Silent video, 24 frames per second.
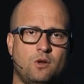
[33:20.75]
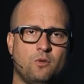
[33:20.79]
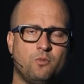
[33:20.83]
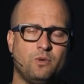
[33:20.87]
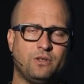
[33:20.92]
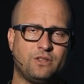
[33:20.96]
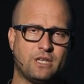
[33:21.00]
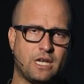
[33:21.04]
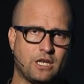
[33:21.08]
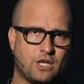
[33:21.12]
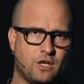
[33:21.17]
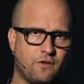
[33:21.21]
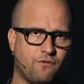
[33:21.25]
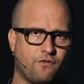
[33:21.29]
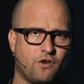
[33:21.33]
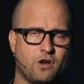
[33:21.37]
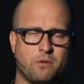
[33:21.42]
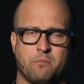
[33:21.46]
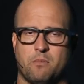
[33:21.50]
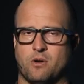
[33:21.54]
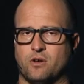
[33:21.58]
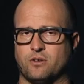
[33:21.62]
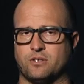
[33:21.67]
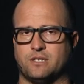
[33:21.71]
We thank you for
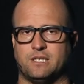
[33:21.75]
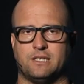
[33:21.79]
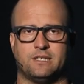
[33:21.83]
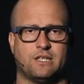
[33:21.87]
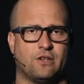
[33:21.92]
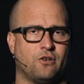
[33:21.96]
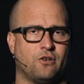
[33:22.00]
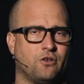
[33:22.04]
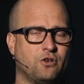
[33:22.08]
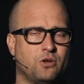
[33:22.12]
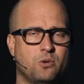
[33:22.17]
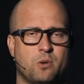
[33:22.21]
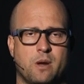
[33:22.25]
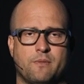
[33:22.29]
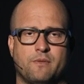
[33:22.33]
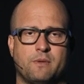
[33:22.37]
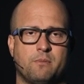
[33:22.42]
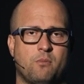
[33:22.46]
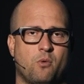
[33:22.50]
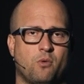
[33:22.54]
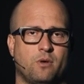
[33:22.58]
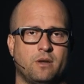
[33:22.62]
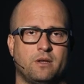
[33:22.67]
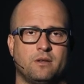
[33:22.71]
your mercies that are new every
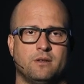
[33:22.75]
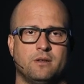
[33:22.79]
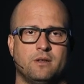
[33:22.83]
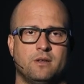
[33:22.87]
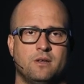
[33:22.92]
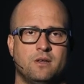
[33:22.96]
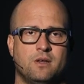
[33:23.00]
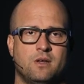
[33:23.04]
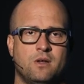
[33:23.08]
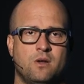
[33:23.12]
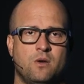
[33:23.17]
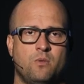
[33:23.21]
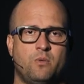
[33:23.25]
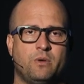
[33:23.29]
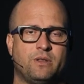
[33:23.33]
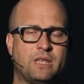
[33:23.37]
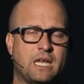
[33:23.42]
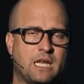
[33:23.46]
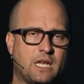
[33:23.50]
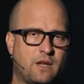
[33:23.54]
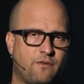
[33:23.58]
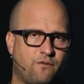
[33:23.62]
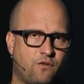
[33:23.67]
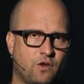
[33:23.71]
morning. We
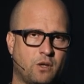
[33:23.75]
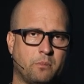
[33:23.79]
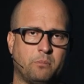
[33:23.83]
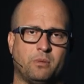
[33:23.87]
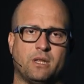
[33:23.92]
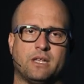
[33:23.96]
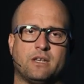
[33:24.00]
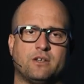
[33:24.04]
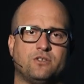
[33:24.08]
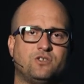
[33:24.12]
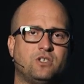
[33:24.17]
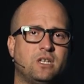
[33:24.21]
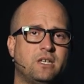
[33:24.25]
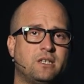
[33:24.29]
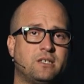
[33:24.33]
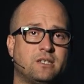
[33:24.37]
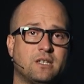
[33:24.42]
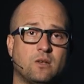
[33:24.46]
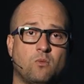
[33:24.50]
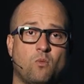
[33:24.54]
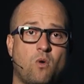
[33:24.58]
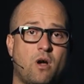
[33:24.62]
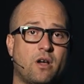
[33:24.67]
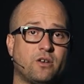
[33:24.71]
thank you for the blood of Jesus
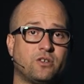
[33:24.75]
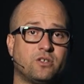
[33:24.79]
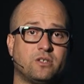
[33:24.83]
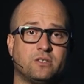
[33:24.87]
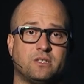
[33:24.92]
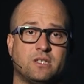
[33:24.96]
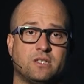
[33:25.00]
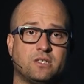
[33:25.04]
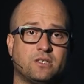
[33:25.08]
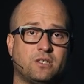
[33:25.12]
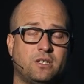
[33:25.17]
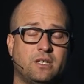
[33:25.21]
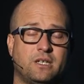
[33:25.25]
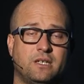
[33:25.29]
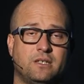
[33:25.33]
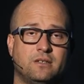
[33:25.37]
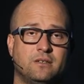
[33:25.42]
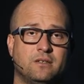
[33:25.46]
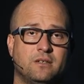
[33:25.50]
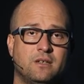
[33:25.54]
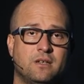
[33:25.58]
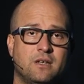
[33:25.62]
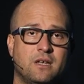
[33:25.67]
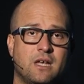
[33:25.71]
that washes us
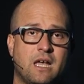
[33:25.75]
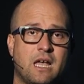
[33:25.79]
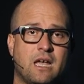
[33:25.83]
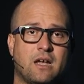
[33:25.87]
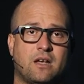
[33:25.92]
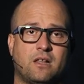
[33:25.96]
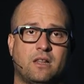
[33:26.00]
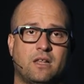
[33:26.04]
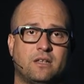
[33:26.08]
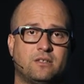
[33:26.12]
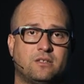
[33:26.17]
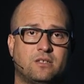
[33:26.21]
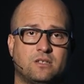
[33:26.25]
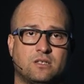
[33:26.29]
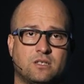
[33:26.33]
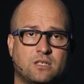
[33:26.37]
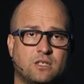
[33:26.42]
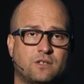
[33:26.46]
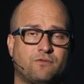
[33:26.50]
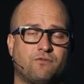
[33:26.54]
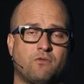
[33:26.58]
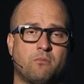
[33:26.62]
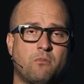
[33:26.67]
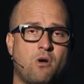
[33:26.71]
clean and cleanses
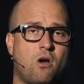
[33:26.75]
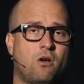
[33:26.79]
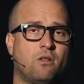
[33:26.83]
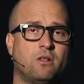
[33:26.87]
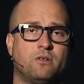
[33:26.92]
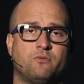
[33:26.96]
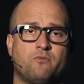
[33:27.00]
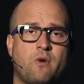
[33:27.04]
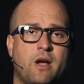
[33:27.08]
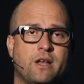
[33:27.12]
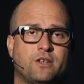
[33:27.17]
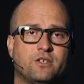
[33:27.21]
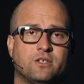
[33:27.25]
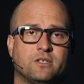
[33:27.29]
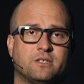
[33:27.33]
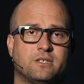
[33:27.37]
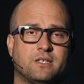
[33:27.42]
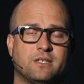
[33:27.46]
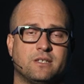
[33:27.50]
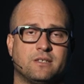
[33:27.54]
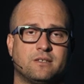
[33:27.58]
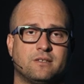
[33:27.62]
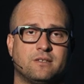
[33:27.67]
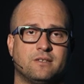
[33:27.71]
us from all
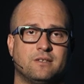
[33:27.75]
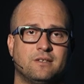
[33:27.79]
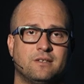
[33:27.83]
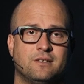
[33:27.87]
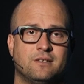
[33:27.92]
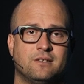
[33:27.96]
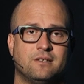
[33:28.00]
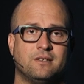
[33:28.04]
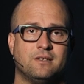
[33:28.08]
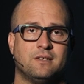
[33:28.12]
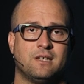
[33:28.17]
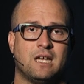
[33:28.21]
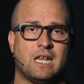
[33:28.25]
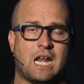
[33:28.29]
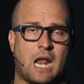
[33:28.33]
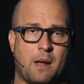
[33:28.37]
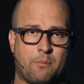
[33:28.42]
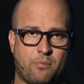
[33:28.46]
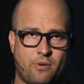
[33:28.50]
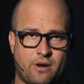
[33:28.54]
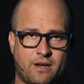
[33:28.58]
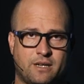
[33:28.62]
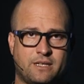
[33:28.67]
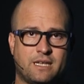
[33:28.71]
unrighteousness. And I
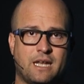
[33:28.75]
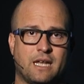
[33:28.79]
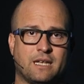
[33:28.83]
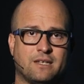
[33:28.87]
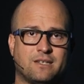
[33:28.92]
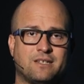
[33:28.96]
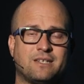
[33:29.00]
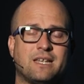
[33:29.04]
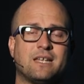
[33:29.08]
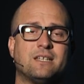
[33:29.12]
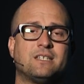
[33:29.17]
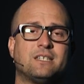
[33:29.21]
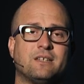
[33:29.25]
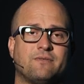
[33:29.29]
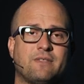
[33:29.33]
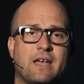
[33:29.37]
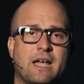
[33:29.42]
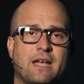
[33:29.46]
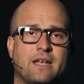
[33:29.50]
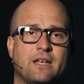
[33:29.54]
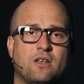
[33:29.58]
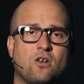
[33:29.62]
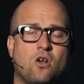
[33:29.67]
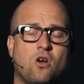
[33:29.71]
pray today a sense of
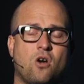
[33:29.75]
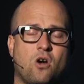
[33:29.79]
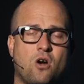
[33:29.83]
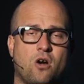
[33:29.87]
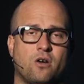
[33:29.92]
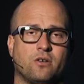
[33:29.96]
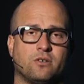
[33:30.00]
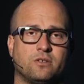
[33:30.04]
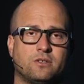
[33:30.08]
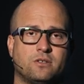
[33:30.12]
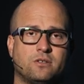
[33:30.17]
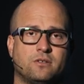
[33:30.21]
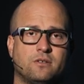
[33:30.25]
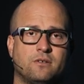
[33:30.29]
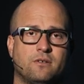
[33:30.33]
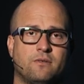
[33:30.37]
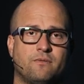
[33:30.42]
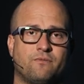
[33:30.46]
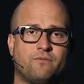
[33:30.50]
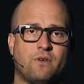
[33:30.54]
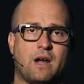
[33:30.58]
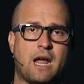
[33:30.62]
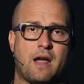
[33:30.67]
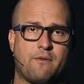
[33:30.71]
that in our hearts
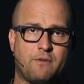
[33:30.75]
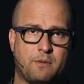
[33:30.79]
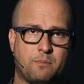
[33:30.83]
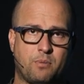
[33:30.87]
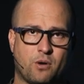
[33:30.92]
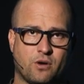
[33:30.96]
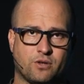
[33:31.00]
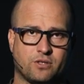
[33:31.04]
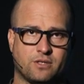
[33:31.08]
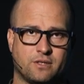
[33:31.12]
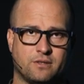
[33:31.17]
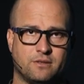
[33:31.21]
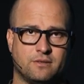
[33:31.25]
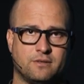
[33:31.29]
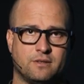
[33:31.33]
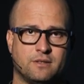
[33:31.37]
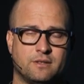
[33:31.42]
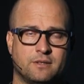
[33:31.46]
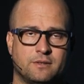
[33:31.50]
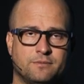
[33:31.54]
for every person,